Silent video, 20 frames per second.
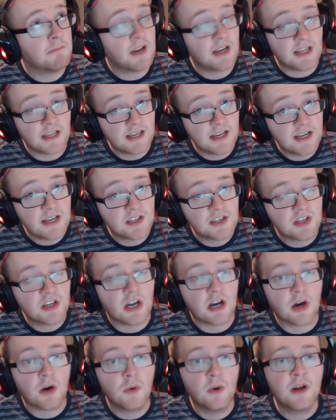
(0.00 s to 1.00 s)
years
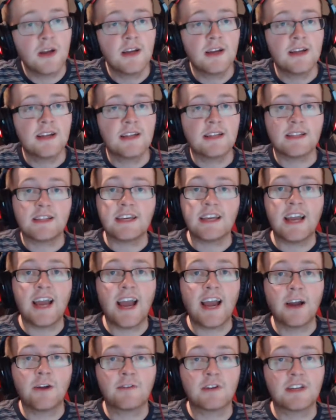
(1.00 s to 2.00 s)
ago, the
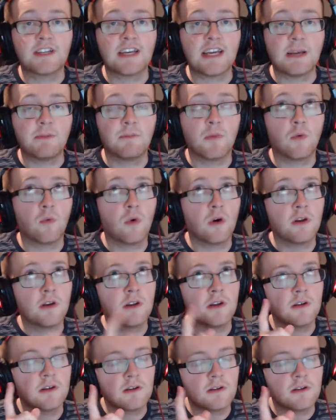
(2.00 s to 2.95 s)
Agri Team, one